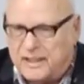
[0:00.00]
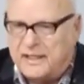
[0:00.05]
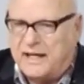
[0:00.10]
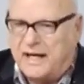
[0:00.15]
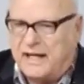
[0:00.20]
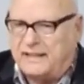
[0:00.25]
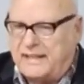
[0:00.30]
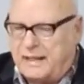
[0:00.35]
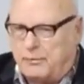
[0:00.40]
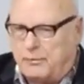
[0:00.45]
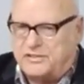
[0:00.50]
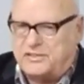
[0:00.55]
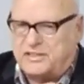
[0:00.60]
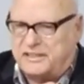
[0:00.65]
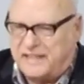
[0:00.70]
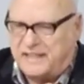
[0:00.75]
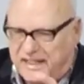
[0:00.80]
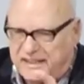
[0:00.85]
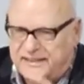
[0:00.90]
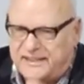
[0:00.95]
And that was in
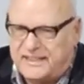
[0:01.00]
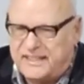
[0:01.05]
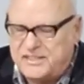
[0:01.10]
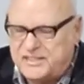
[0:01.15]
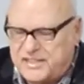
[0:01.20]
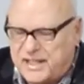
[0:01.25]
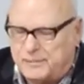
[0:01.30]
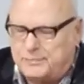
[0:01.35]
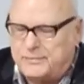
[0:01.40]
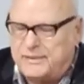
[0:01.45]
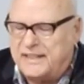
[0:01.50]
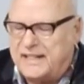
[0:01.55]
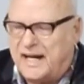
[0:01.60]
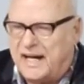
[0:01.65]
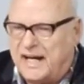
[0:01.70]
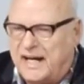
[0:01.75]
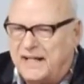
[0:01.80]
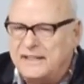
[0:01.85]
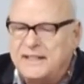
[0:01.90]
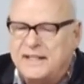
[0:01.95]

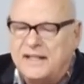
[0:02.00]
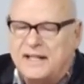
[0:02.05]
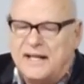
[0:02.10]
1979.